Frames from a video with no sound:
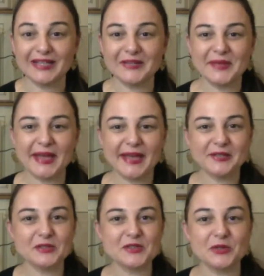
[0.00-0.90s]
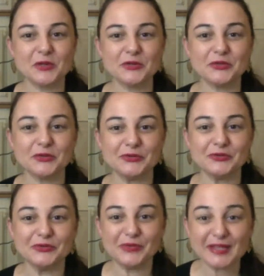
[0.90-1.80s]
back also to
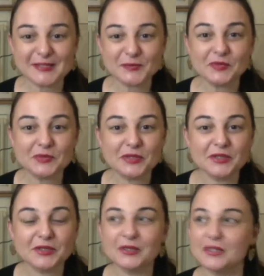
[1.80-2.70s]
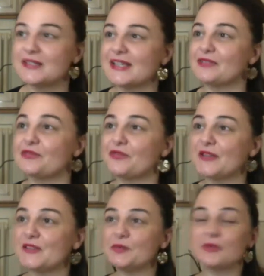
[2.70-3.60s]
Facebook, inside the
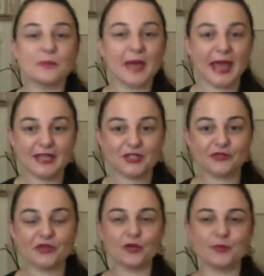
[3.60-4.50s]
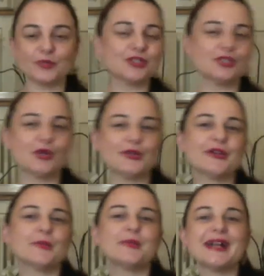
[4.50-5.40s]
Facebook page of Corpo Giardino Yoga
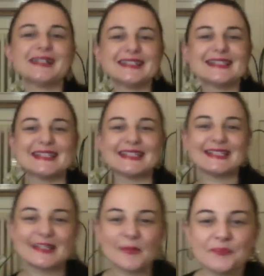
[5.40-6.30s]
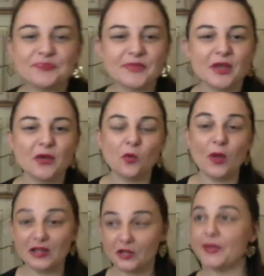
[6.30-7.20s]
Practices.
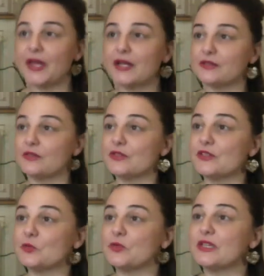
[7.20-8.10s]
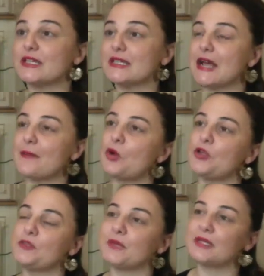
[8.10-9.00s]
Welcome back into this weekly
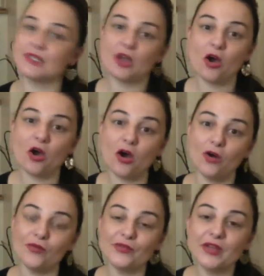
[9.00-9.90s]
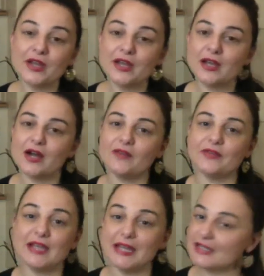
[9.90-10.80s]
appointment of, of a
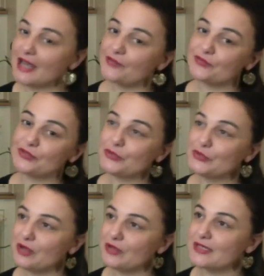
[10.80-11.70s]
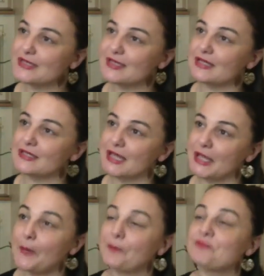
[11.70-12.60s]
late afternoon on a Sunday
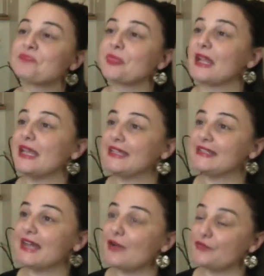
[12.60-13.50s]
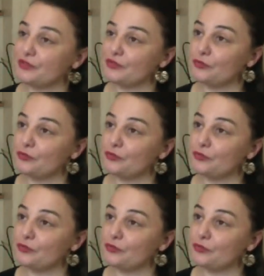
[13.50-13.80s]
late afternoon.